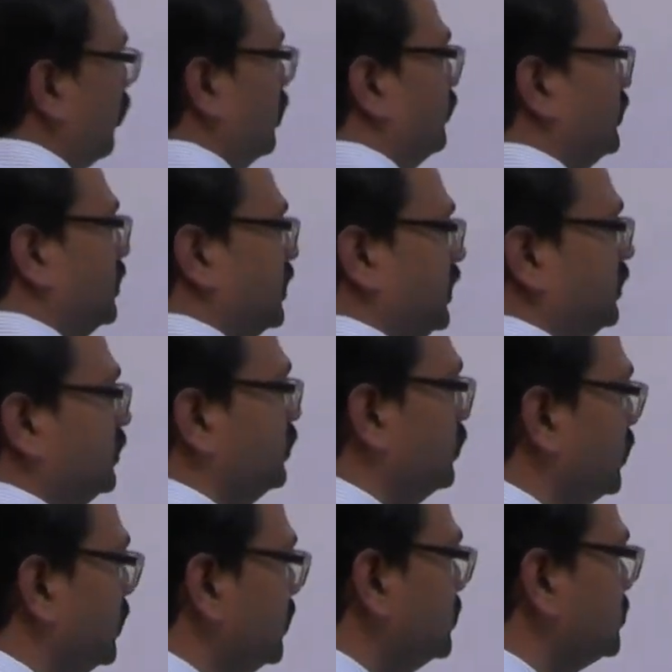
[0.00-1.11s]
what we try to
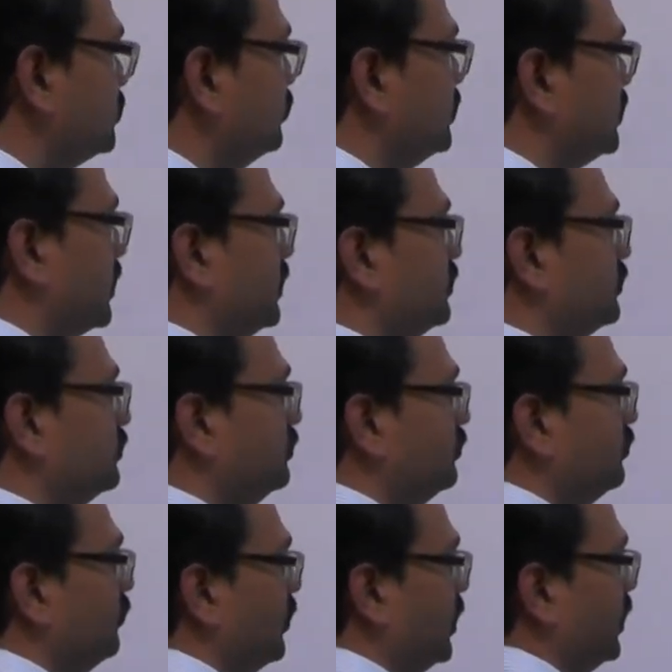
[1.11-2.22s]
do is we try to
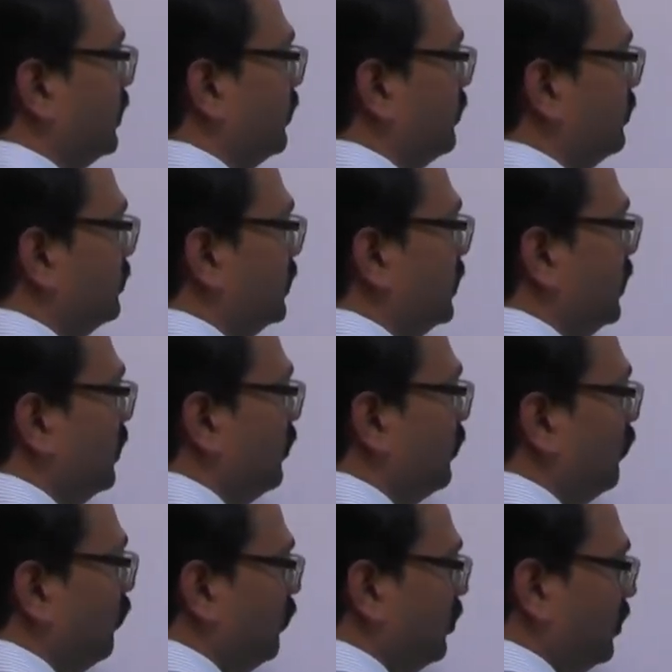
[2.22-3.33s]
find out
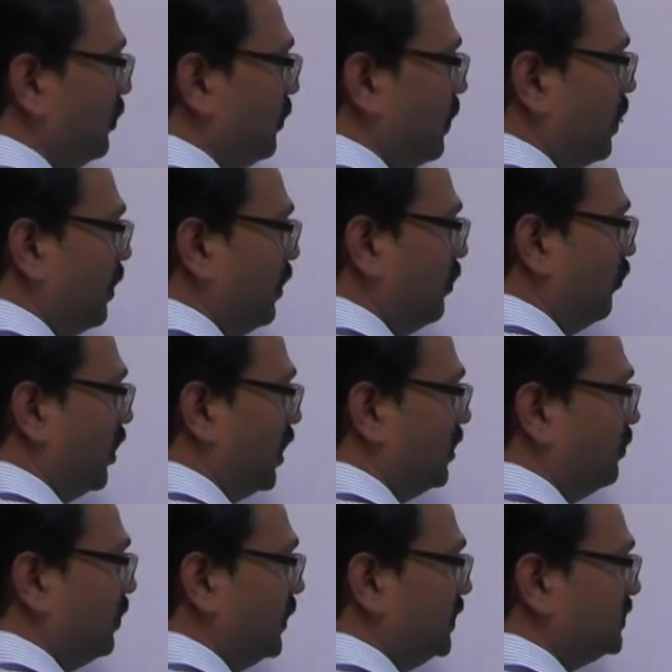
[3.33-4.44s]

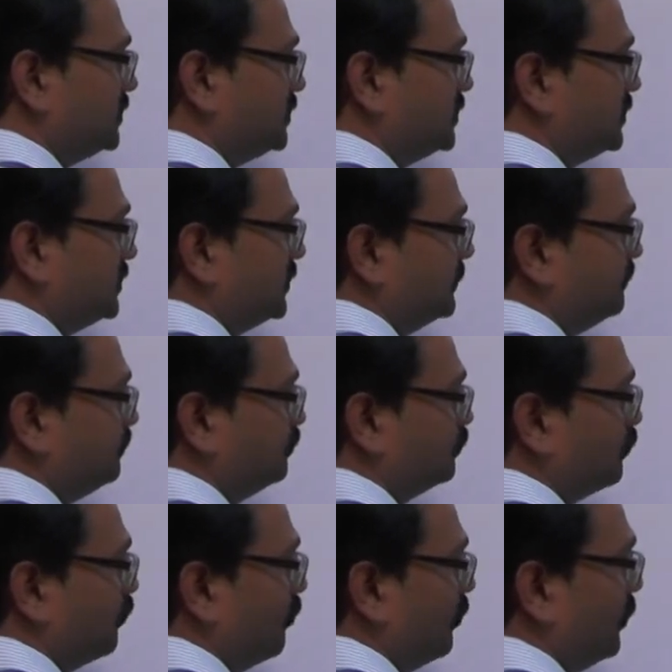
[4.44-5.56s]
1 plus
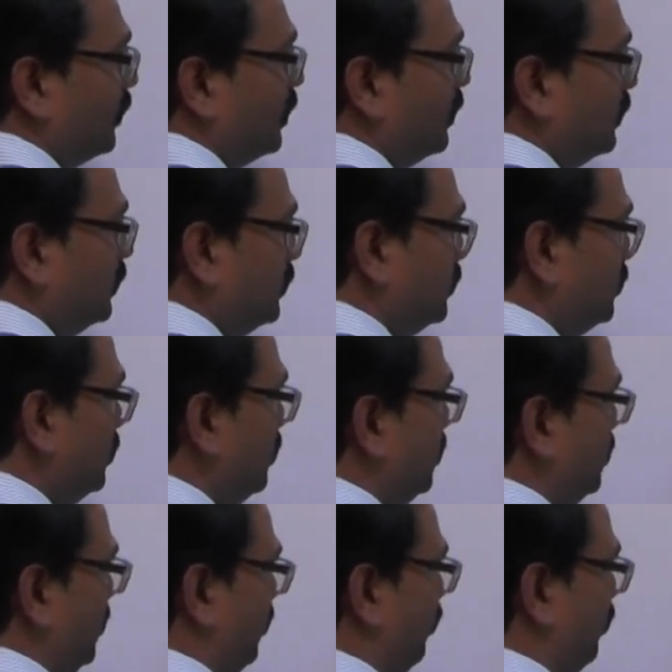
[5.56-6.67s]

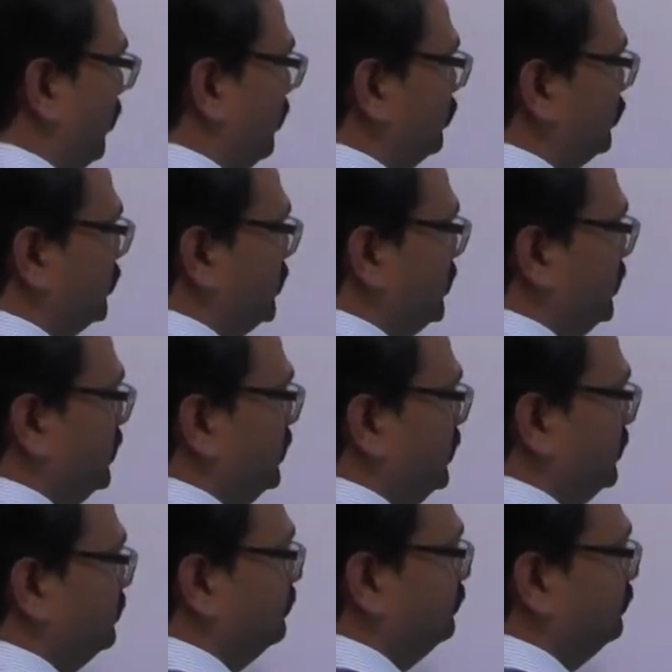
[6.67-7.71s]
f of z